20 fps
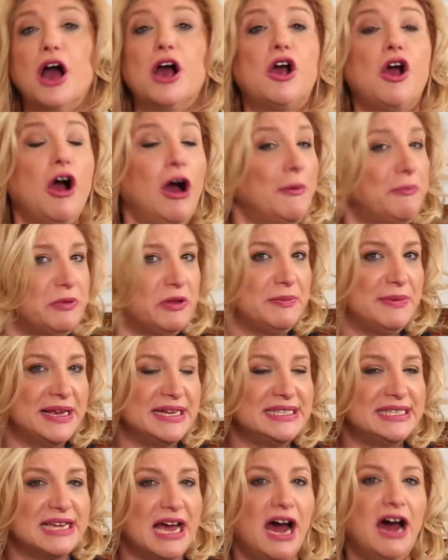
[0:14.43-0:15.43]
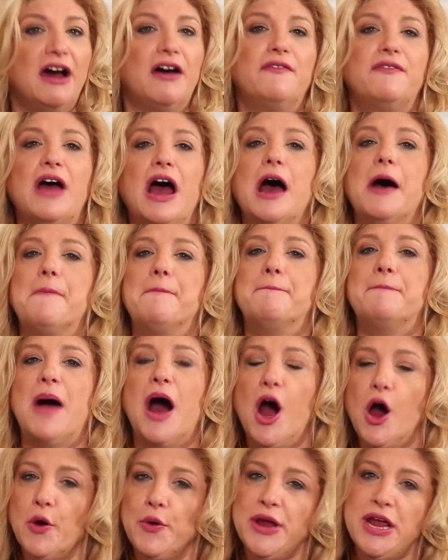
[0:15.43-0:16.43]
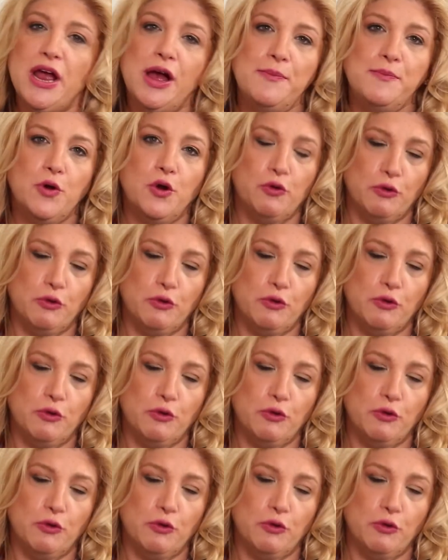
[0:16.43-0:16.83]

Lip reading: compliments of Mariam